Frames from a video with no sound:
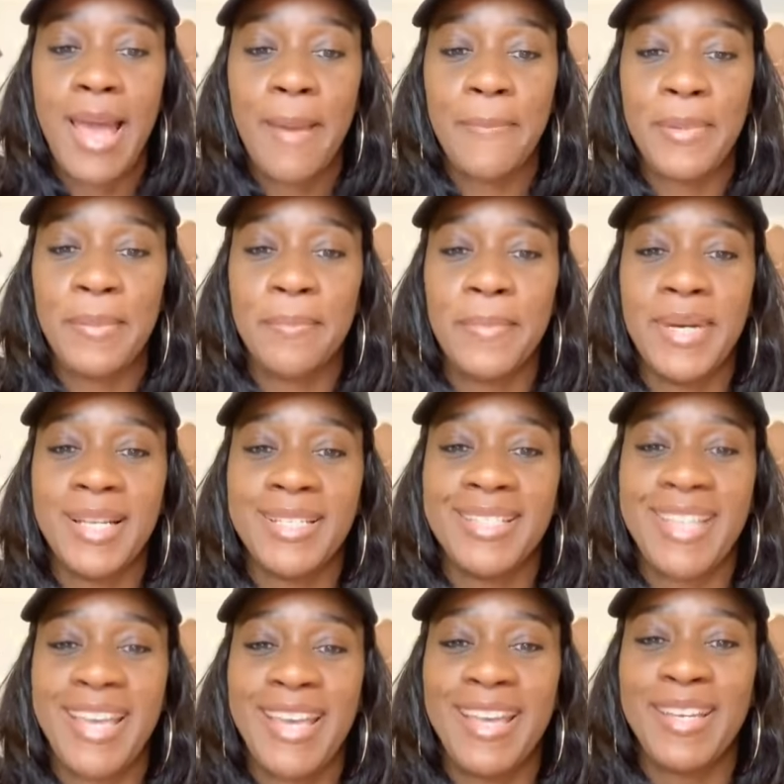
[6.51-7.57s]
Happy
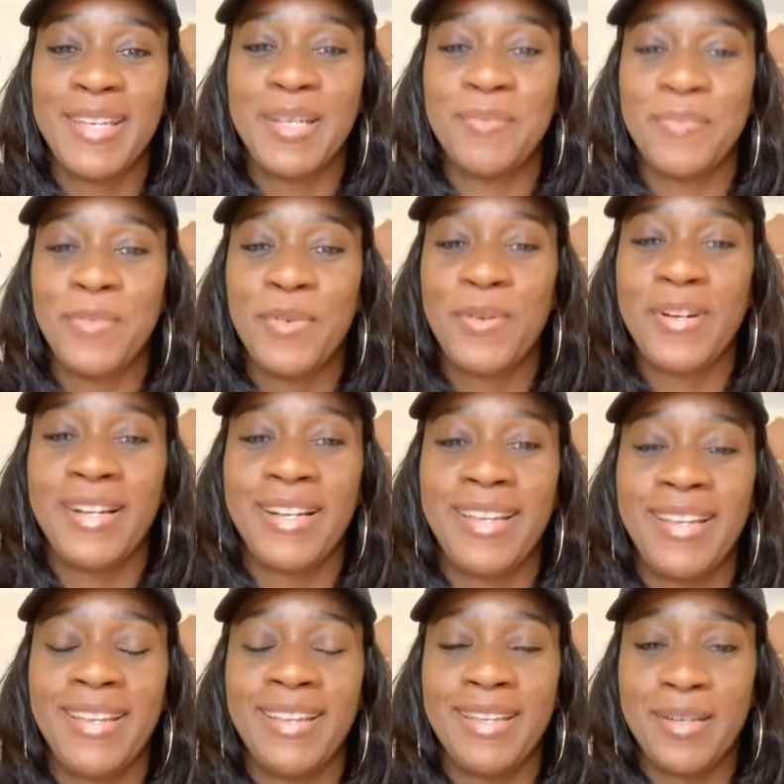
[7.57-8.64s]
Monday. Good
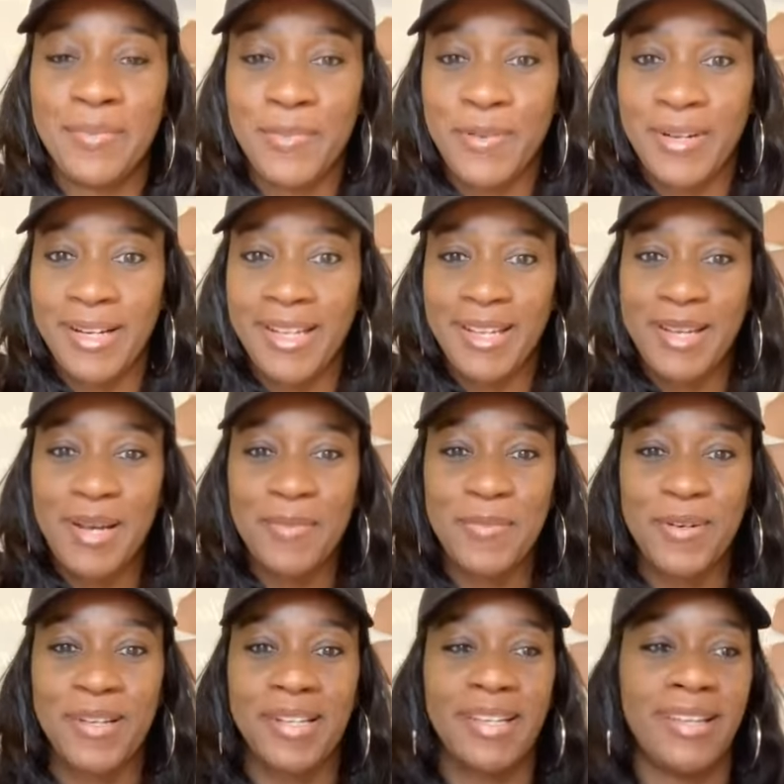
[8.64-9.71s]
morning.
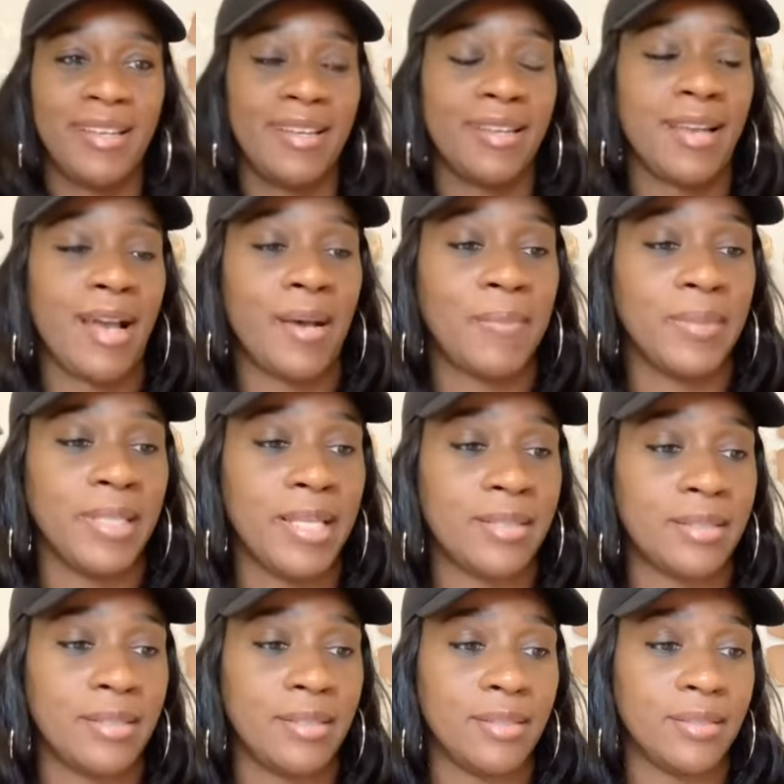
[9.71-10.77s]
Come on in. God
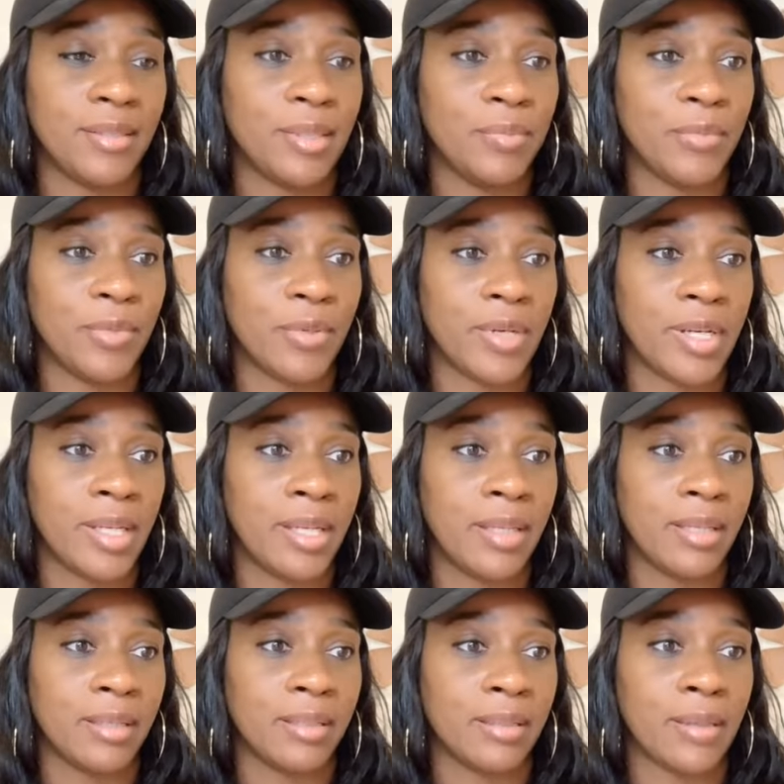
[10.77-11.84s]
bless you. Good
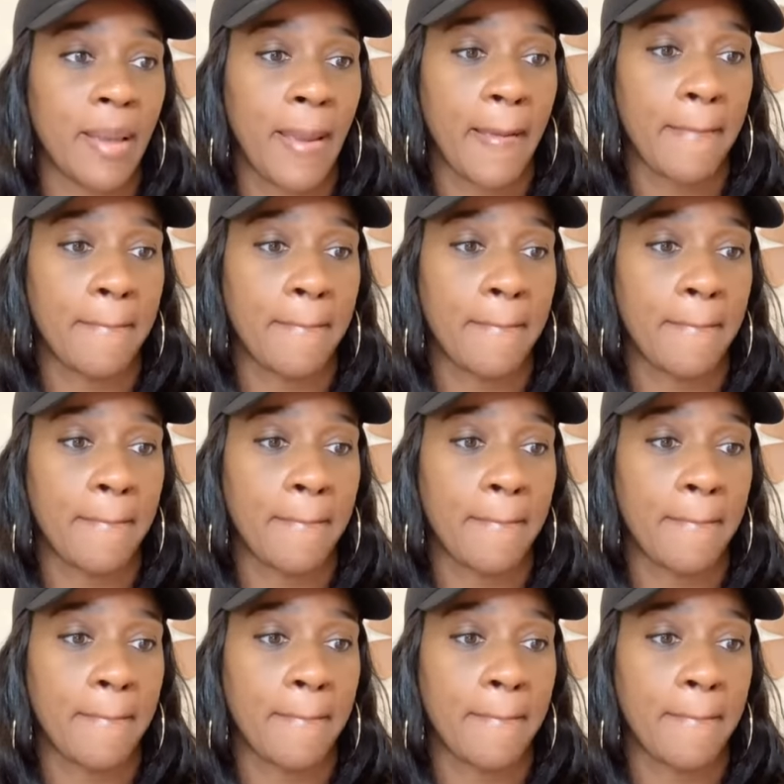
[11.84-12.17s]
morning.